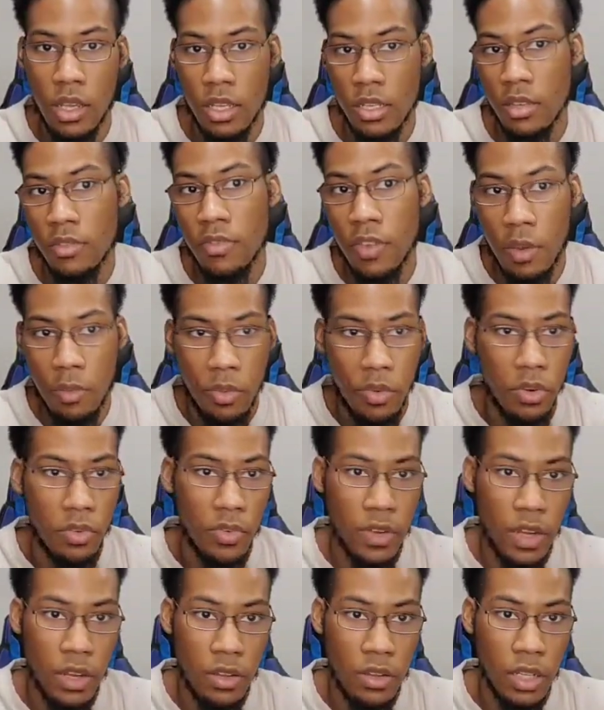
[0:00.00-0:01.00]
It's a fake
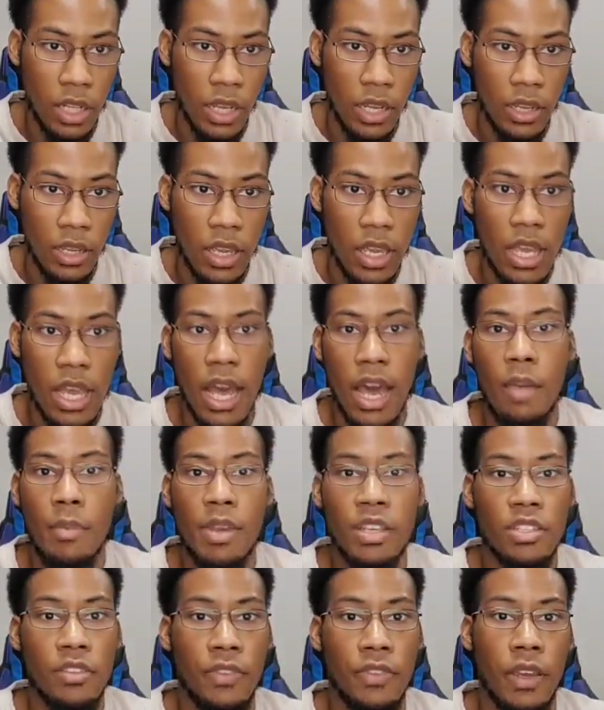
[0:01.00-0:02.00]
profile. Like, I don't
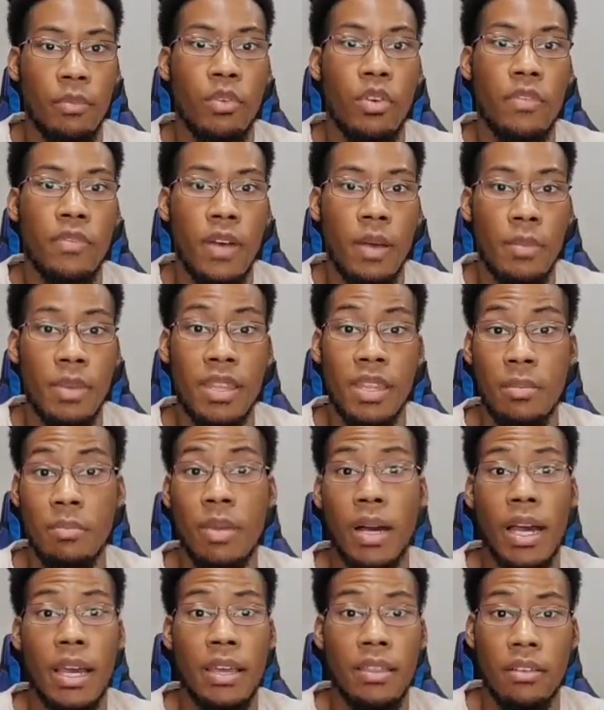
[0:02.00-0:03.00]
mean it's a fake profile, I mean they
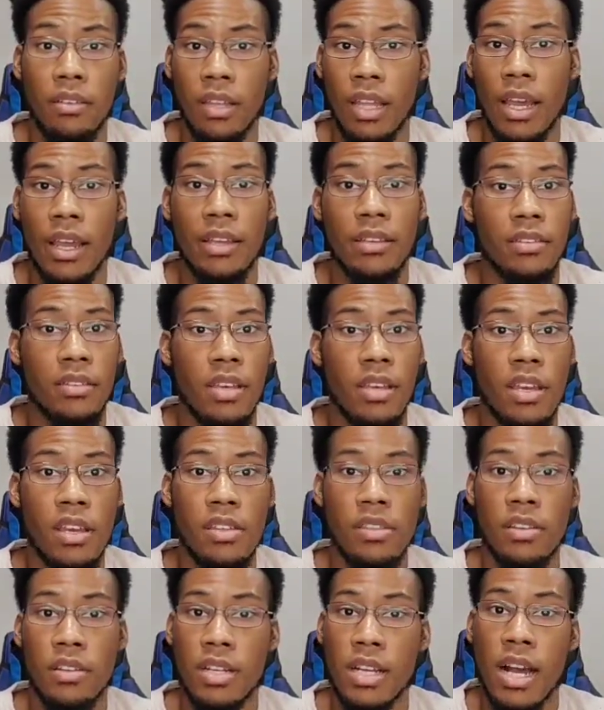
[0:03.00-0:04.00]
buy their likes,
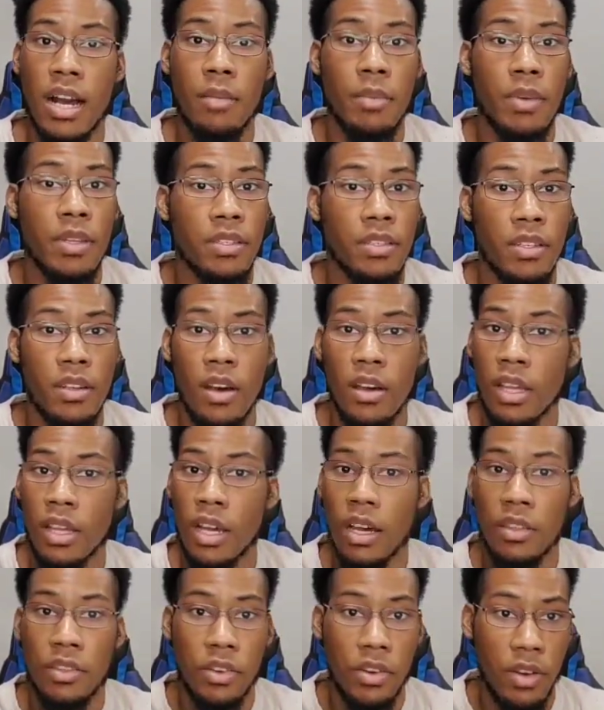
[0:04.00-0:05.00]
their comments, and all
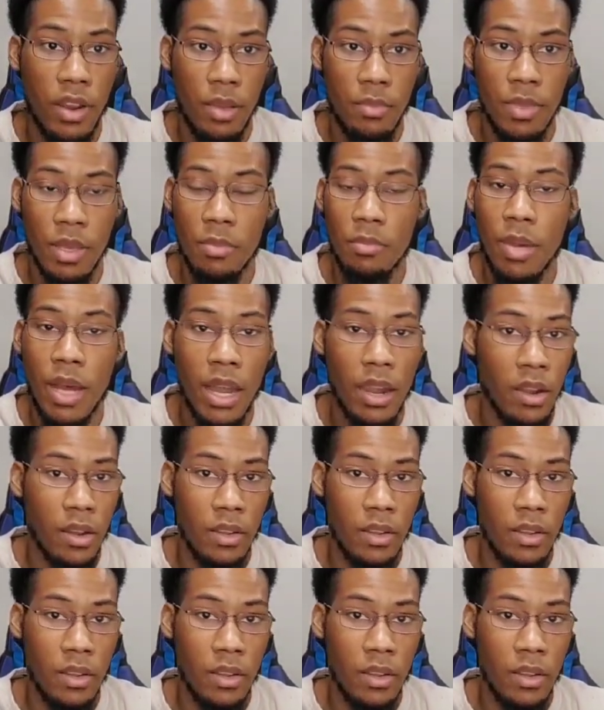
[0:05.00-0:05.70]
that other crap. They buy